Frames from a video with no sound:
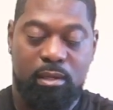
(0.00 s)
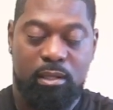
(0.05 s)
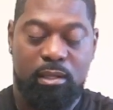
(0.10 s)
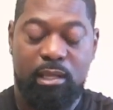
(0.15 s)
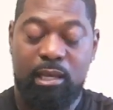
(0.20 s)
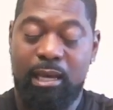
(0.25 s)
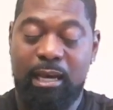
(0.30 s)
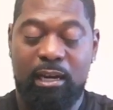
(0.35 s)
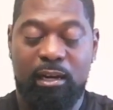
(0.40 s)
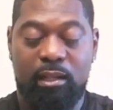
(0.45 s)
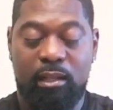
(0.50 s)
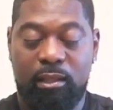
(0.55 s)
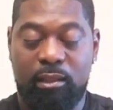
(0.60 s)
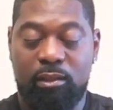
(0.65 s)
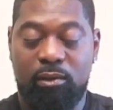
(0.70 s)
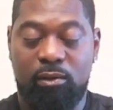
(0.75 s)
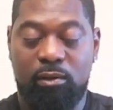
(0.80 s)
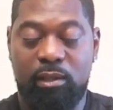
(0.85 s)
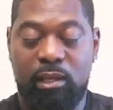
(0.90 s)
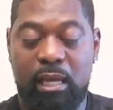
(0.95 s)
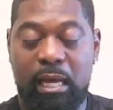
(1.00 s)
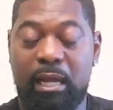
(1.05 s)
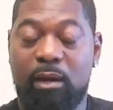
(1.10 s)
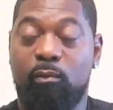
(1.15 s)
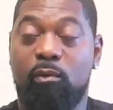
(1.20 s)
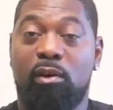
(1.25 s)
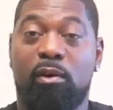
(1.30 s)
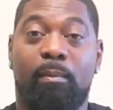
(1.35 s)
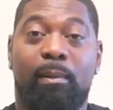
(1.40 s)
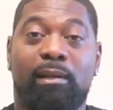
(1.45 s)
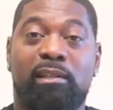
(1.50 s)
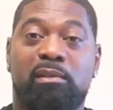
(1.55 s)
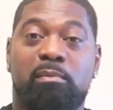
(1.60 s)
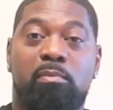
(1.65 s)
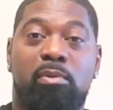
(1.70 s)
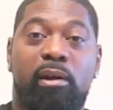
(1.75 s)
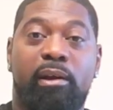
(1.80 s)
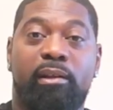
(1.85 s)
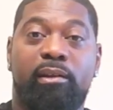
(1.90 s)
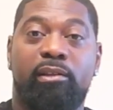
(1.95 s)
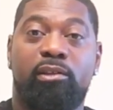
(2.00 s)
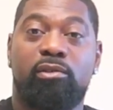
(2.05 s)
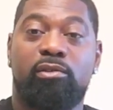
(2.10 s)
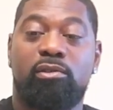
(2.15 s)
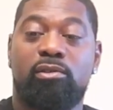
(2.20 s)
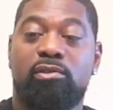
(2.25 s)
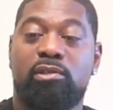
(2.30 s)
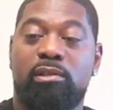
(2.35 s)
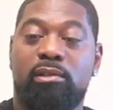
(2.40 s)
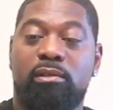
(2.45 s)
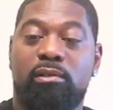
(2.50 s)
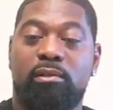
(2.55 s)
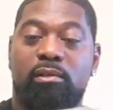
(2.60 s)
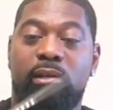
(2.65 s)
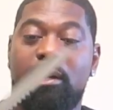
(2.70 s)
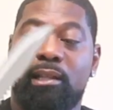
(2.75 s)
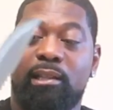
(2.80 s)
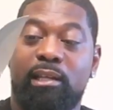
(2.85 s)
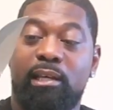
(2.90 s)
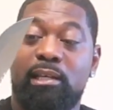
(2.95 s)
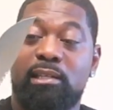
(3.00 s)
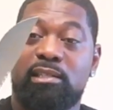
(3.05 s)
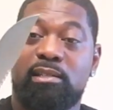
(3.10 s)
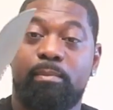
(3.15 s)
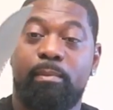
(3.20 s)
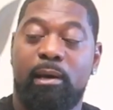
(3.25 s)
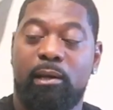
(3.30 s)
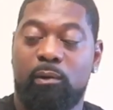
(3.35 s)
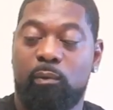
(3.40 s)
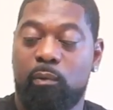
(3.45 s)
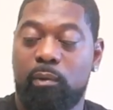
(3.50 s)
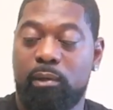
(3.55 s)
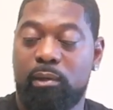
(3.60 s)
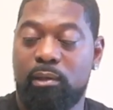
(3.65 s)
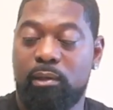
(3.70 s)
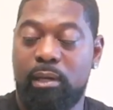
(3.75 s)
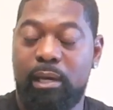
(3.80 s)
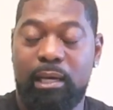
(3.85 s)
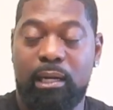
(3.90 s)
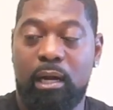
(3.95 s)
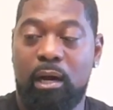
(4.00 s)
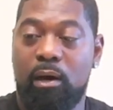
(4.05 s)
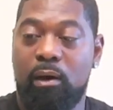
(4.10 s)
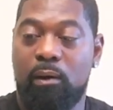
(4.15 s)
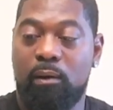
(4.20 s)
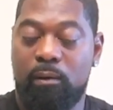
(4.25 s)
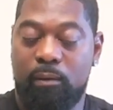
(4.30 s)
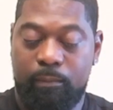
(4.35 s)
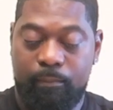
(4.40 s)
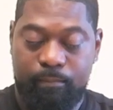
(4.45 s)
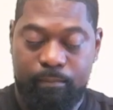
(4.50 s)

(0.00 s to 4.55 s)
You ain't gotta worry about just breaking. You have to hit somebody with it at all.